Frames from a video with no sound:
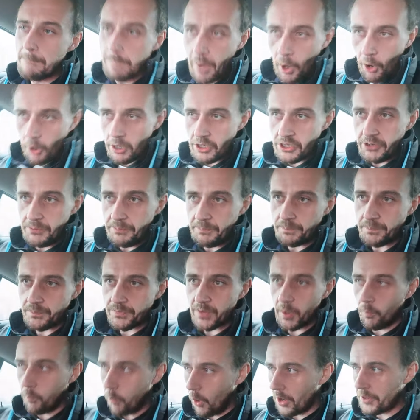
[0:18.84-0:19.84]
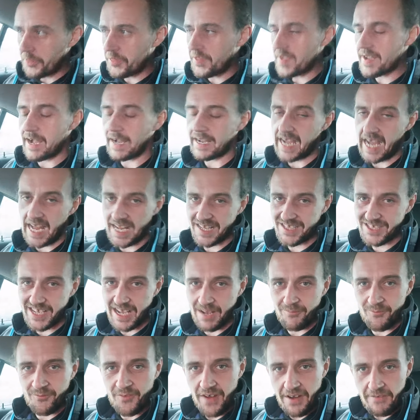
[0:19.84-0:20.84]
But one thing I can
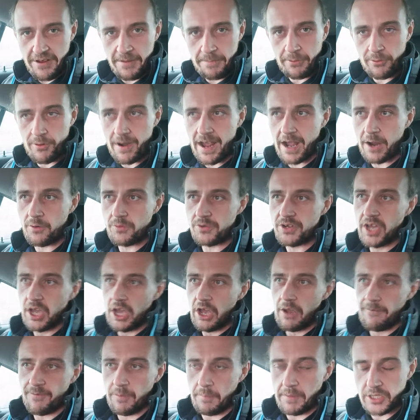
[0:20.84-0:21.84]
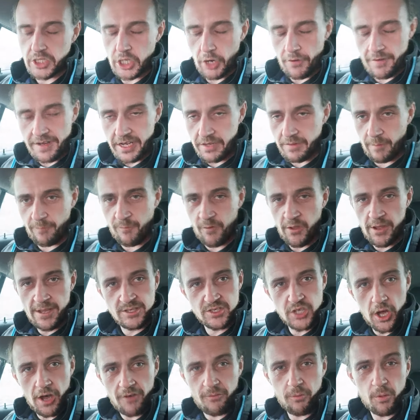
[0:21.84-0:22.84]
say, I'm very proud. For majority of the
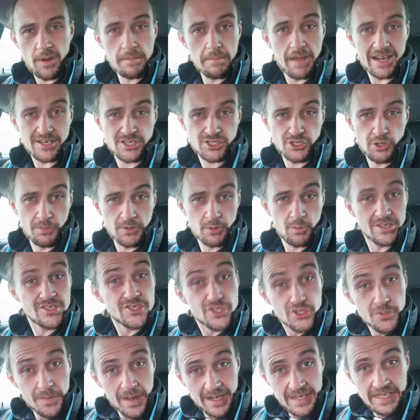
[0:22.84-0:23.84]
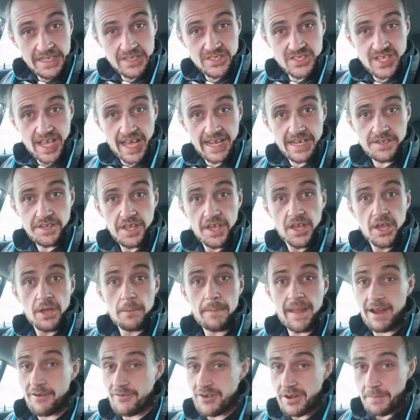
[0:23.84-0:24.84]
first half, we matched up to a Super League side.
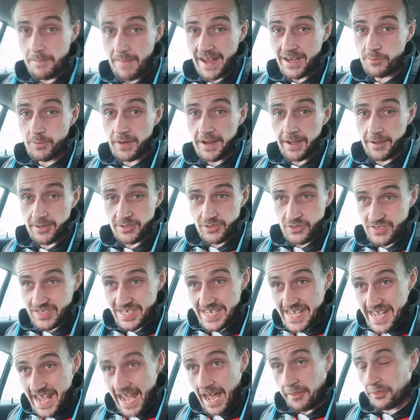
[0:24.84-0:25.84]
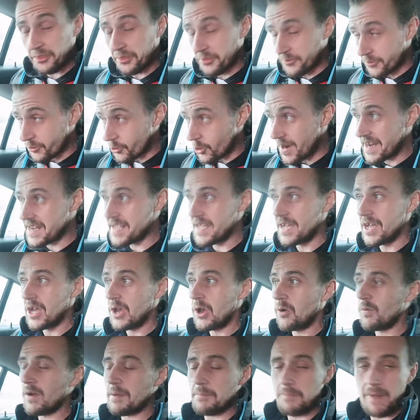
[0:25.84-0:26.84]
Bearing in mind we are tier 3,
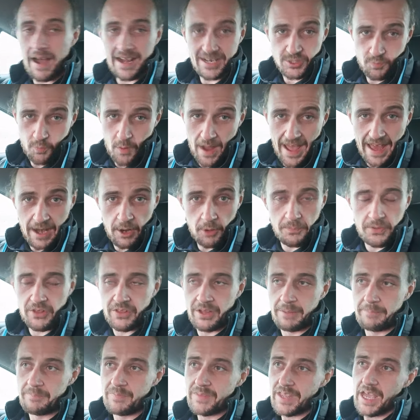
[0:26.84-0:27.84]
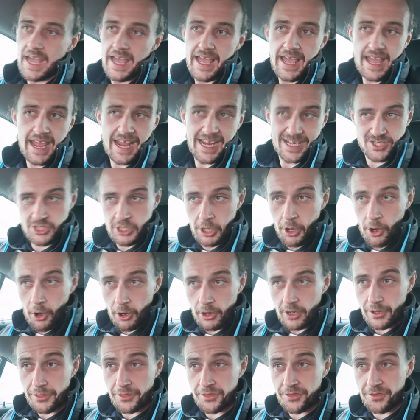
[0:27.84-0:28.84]
we matched well up to them. It
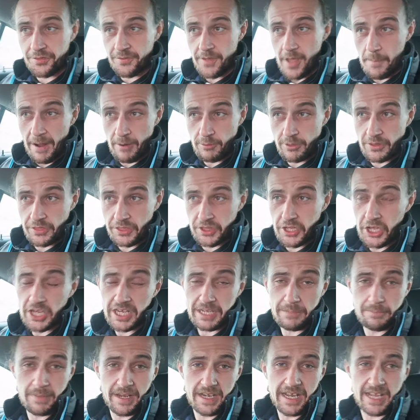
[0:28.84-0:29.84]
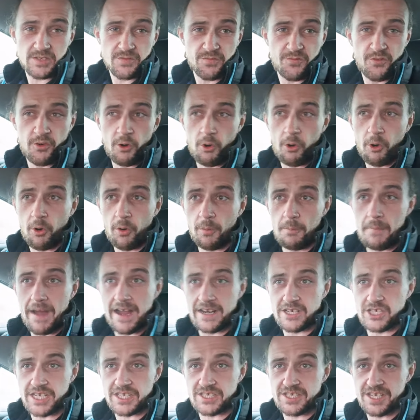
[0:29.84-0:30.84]
took about 30 minutes for
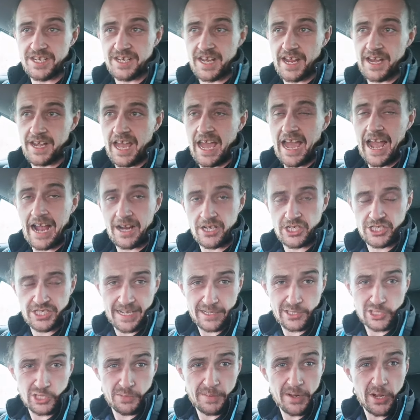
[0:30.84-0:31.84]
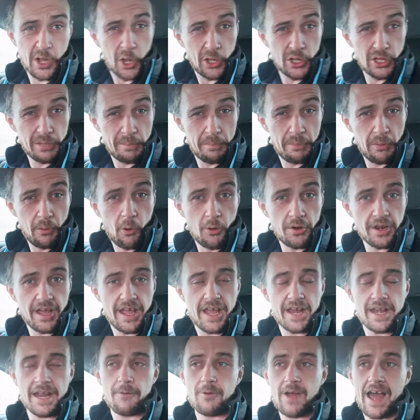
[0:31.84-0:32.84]
Manchester United to actually get something on the board,
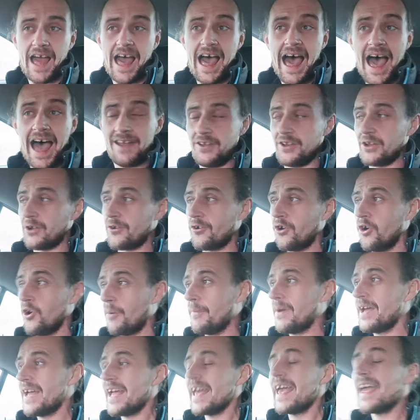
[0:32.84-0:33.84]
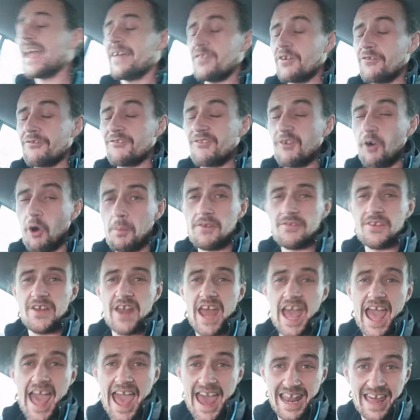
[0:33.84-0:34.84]
and it had to come in the form of
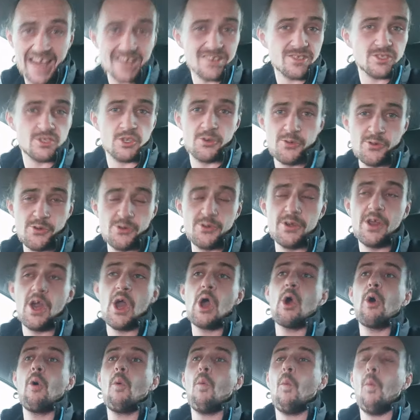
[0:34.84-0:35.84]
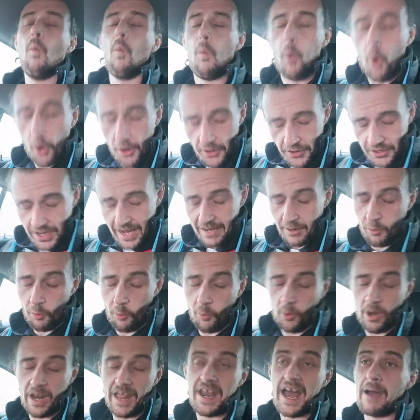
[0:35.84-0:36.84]
an Ella Toon wonder
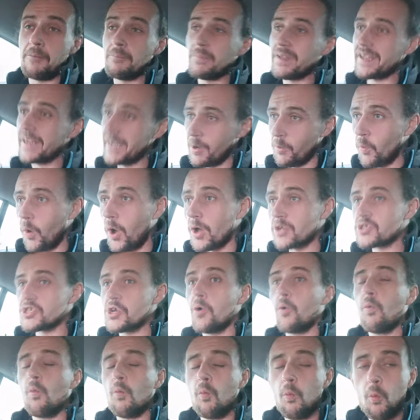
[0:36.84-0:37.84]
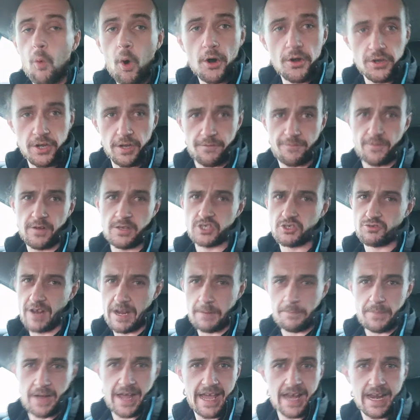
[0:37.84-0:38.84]
goal. And I mean, it was a wonderful
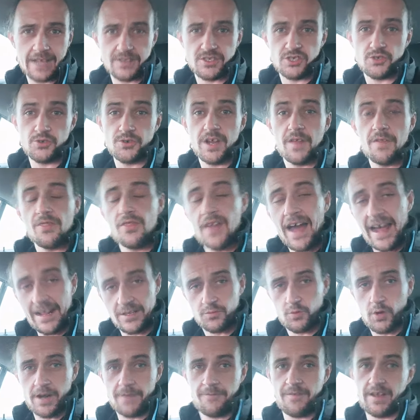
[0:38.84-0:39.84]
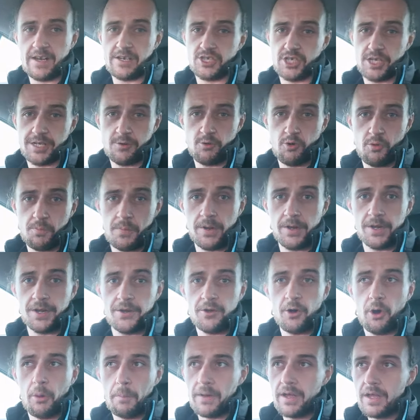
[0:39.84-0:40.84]
strike by Ella Toon, and that's what eventually opened
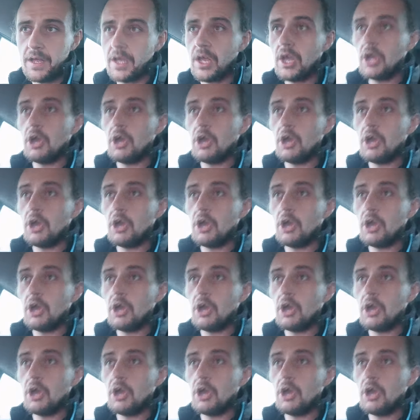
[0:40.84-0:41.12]
it up.